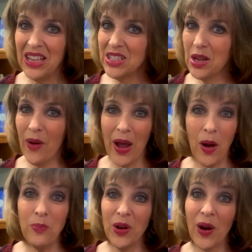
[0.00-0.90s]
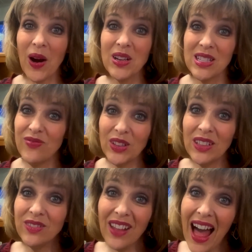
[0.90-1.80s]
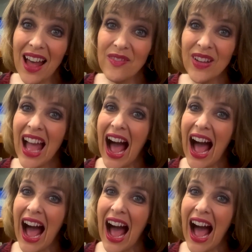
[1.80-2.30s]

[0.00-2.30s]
So I hope your heart is full of love.